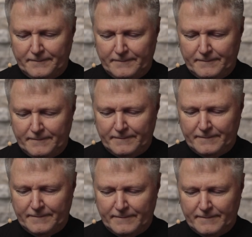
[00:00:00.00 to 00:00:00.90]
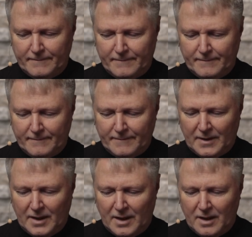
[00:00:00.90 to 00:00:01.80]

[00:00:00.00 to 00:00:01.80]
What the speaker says: Nobody speaks.